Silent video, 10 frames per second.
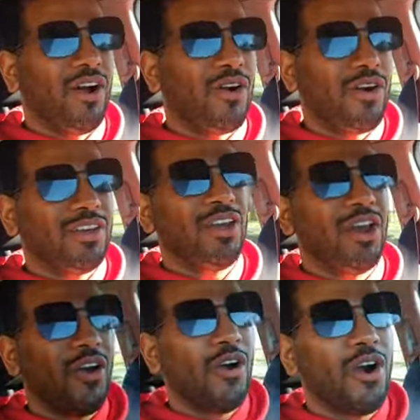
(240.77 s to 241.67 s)
or, you
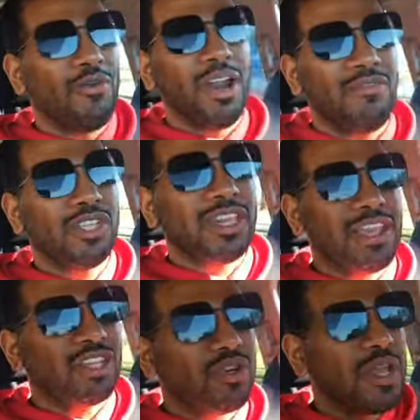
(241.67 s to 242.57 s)
know, or whenever you say
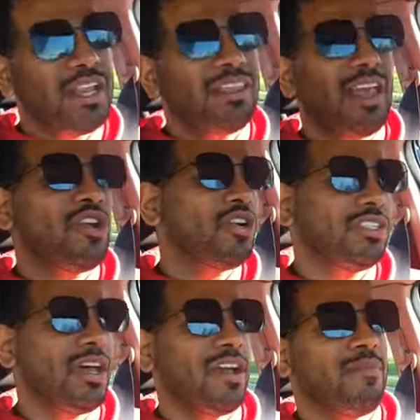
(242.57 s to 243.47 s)
Katrina, they know you're
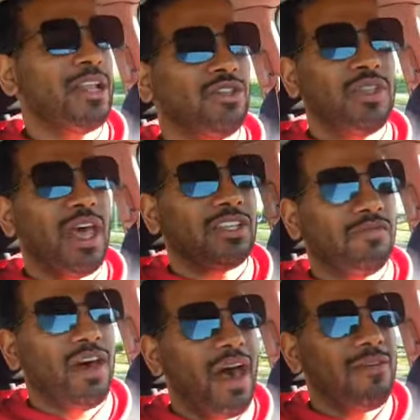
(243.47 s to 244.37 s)
talking about
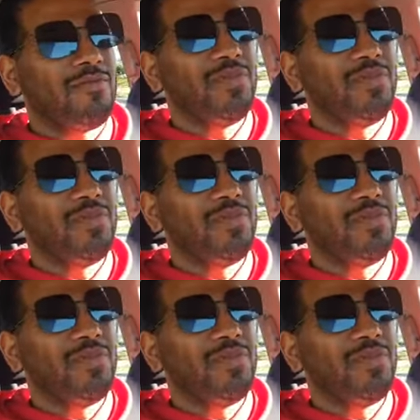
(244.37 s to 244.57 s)
2005.